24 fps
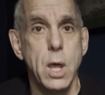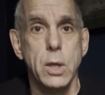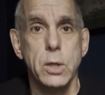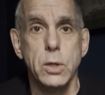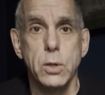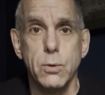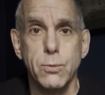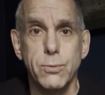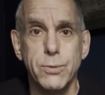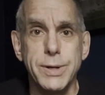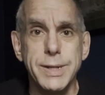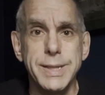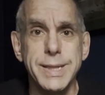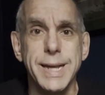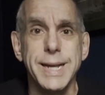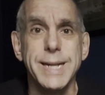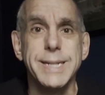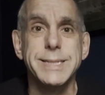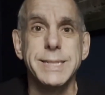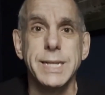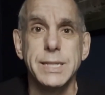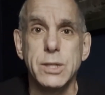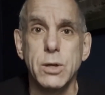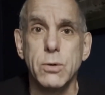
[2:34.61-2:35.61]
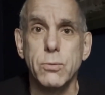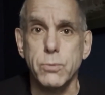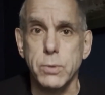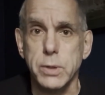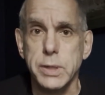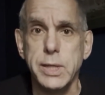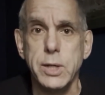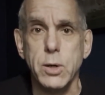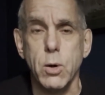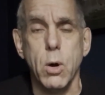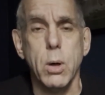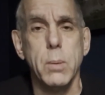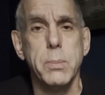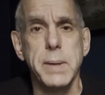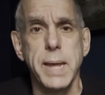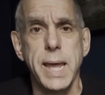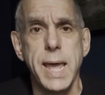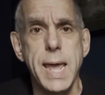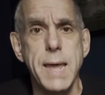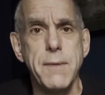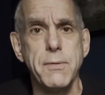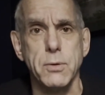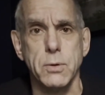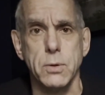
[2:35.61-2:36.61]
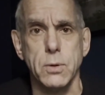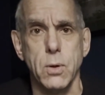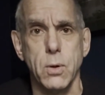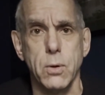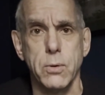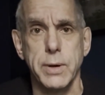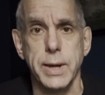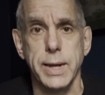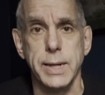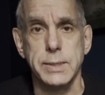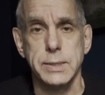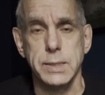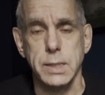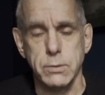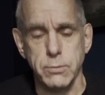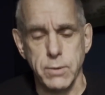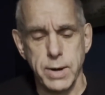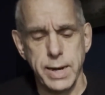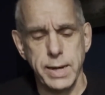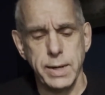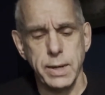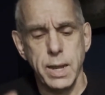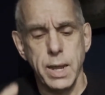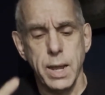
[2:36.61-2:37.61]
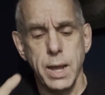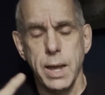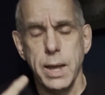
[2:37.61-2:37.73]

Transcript: you realize that they're really all behavioral oriented, right?